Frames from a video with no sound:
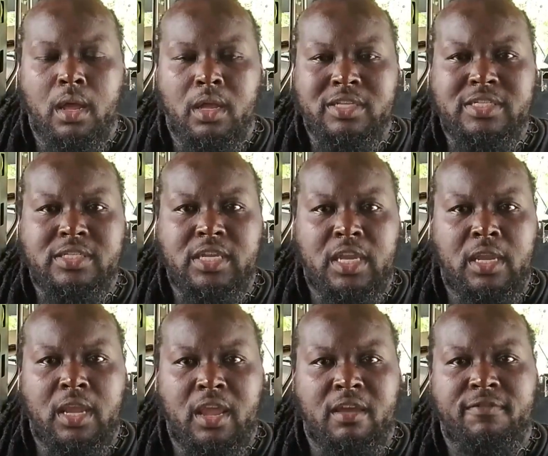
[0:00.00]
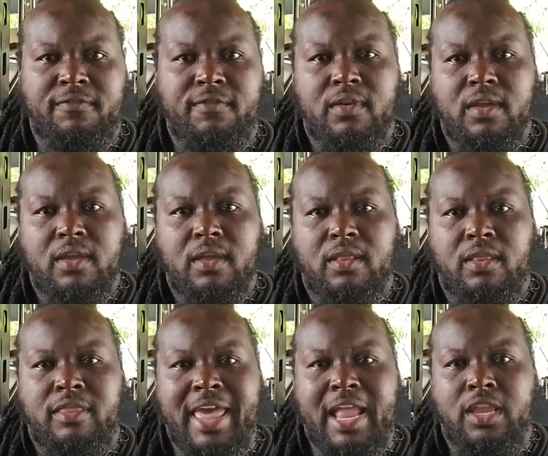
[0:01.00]
see if
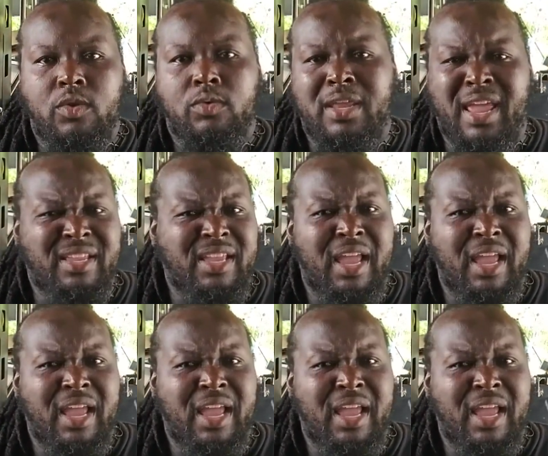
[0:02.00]
that unit,